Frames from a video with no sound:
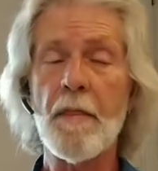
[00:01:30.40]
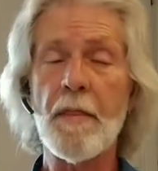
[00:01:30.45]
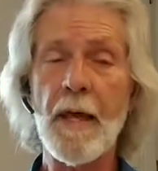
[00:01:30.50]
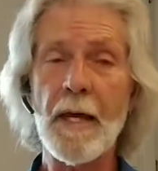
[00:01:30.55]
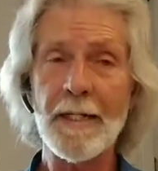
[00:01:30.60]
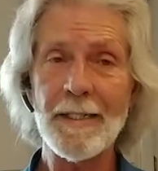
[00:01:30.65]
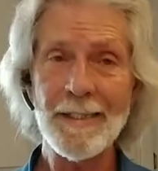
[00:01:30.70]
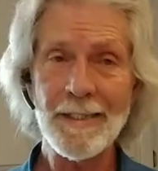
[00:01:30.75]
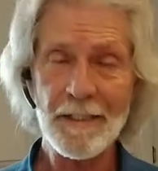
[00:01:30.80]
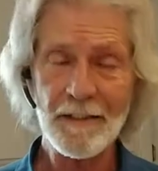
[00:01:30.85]

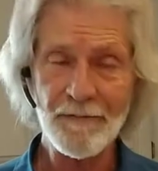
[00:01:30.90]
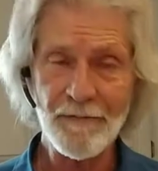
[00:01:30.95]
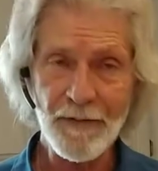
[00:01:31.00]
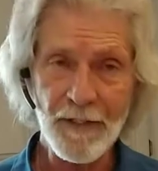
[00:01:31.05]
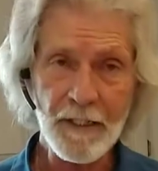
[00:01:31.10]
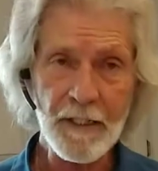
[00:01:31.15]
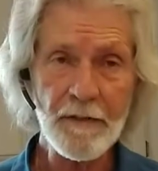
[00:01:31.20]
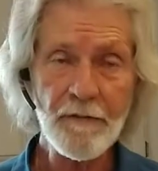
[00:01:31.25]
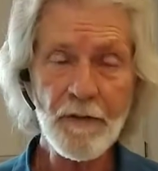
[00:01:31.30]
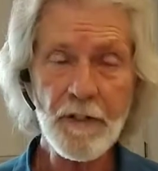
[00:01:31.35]
That is
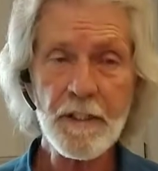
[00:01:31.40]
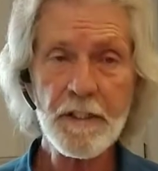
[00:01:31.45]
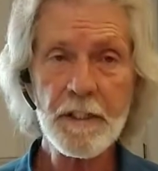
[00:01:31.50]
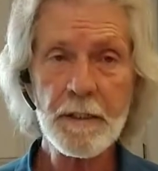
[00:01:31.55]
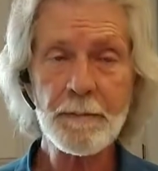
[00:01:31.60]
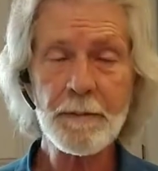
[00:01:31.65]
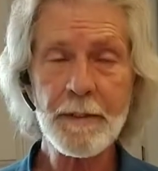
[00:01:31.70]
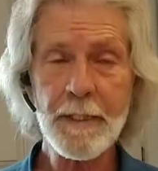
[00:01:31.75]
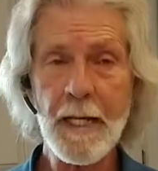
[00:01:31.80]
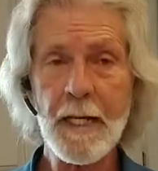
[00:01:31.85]
very, very
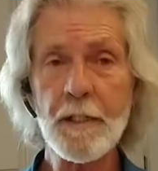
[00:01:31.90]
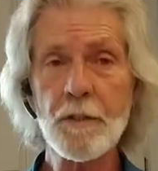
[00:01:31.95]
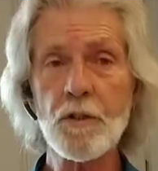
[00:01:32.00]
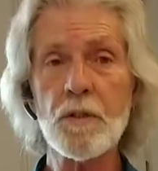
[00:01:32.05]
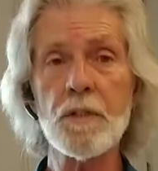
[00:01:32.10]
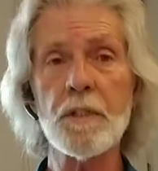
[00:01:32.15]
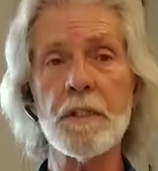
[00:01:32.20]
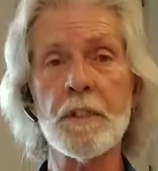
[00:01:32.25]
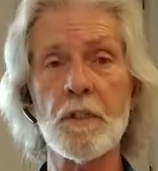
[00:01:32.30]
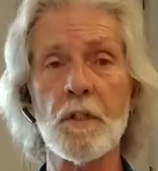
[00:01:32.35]

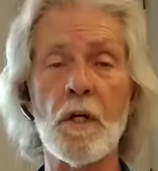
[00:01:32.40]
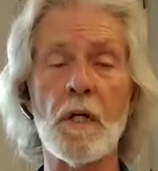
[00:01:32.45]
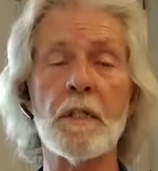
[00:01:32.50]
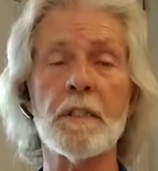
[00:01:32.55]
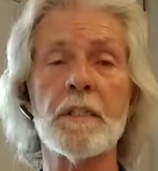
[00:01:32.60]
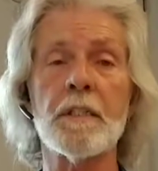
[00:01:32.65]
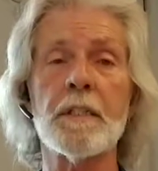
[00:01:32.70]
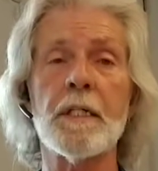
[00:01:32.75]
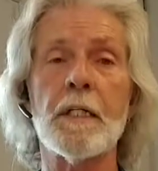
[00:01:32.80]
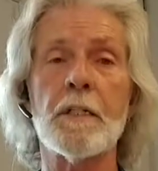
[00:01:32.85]
substantial in
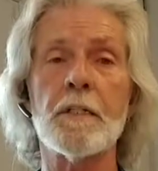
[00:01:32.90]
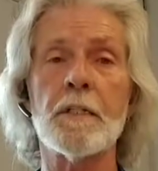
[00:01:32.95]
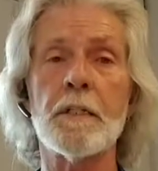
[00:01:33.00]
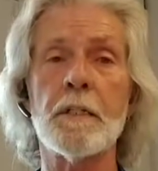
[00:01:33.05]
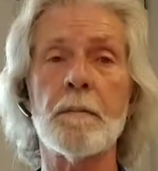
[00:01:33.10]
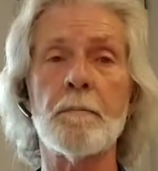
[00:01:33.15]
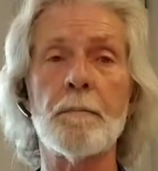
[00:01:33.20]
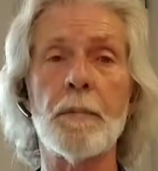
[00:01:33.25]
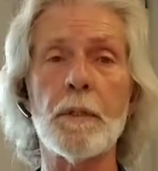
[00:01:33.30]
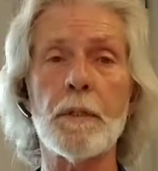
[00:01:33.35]
causing
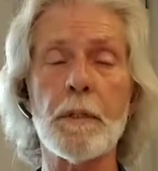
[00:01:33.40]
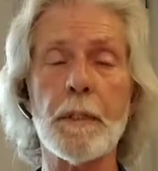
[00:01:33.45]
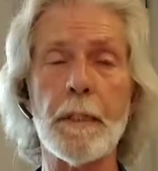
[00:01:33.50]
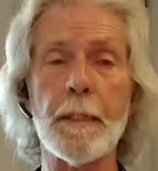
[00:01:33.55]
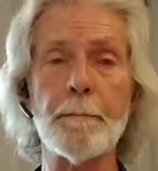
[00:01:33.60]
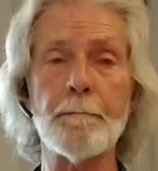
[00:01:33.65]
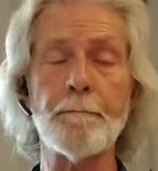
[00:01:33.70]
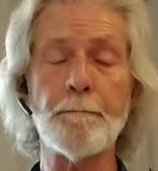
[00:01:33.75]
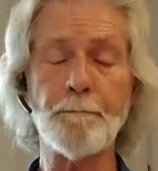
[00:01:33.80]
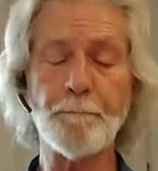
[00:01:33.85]
calcium
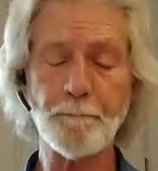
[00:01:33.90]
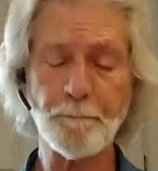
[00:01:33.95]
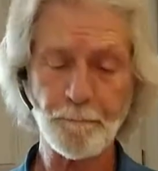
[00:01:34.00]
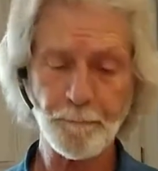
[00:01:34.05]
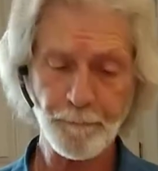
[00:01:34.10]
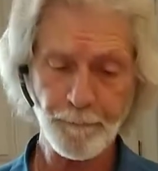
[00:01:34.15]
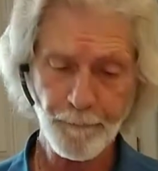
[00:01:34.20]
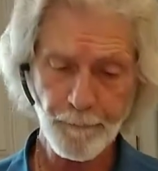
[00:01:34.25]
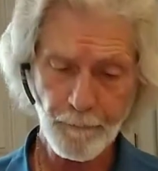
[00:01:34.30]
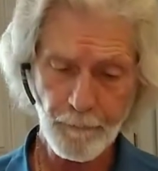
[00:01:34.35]
buildup.
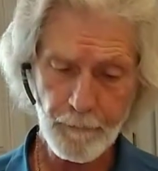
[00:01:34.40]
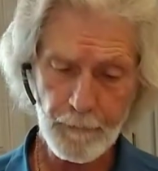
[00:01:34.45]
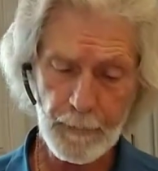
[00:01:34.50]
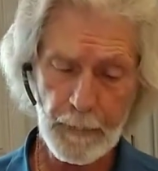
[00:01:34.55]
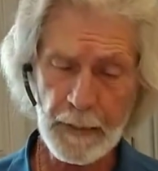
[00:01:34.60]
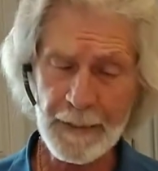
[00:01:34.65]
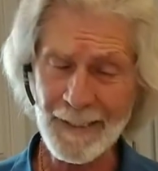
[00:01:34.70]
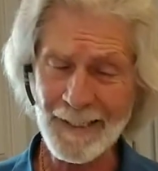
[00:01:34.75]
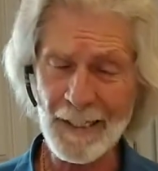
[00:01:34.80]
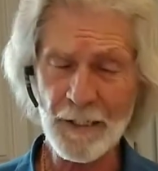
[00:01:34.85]

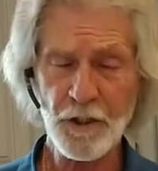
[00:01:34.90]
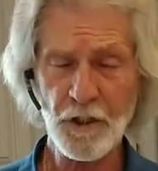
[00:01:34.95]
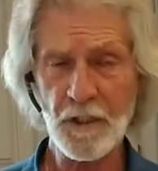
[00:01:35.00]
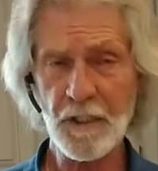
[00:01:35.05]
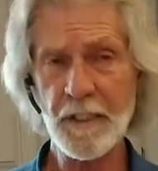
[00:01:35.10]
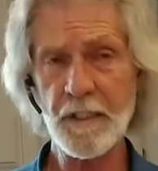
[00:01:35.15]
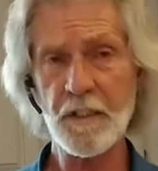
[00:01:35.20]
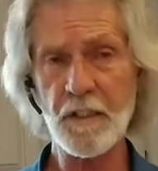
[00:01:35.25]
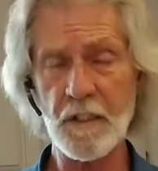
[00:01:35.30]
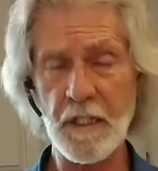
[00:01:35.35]

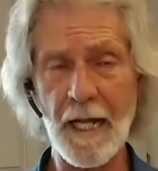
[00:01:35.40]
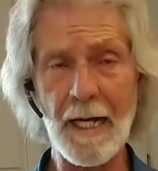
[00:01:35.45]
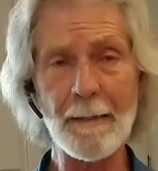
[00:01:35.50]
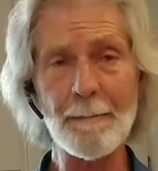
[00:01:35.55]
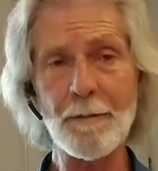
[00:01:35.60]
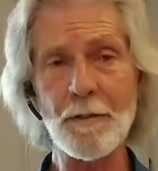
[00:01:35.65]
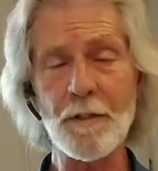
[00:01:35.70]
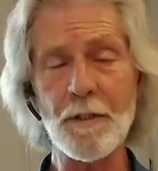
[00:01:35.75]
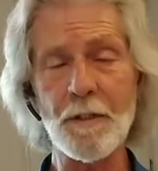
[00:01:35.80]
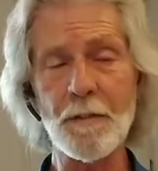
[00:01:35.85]
Essentially it's
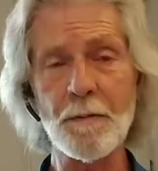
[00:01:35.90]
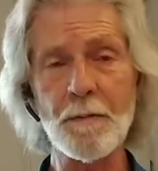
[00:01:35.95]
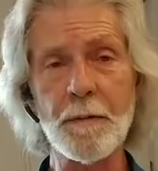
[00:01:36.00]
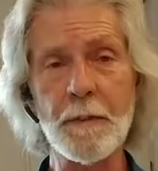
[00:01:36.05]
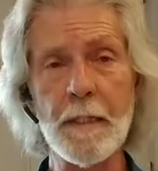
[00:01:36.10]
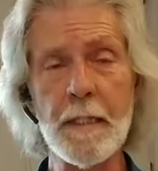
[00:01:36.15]
limestone.